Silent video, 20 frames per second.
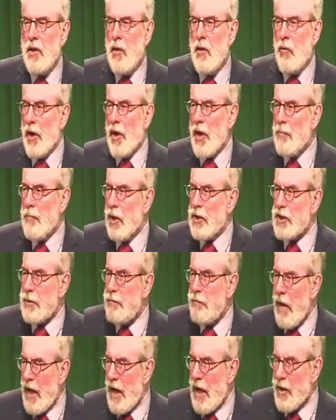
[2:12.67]
we're in a much
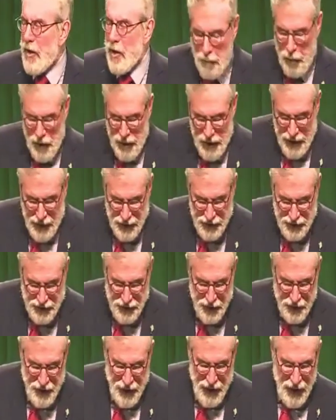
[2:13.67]
better place
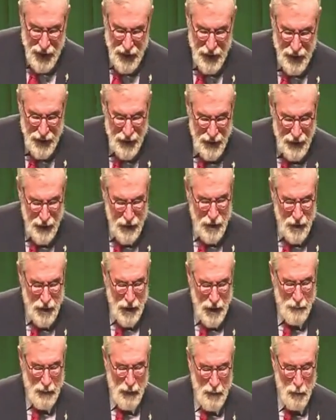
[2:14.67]
today
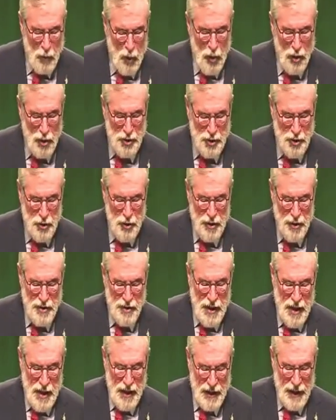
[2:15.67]
than we were during
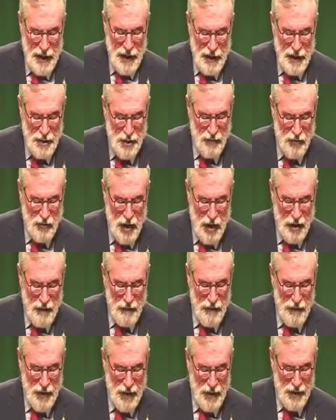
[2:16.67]
the decades of
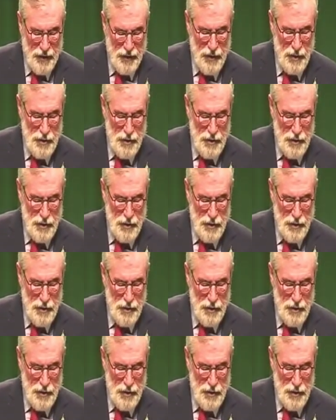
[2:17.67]
conflict.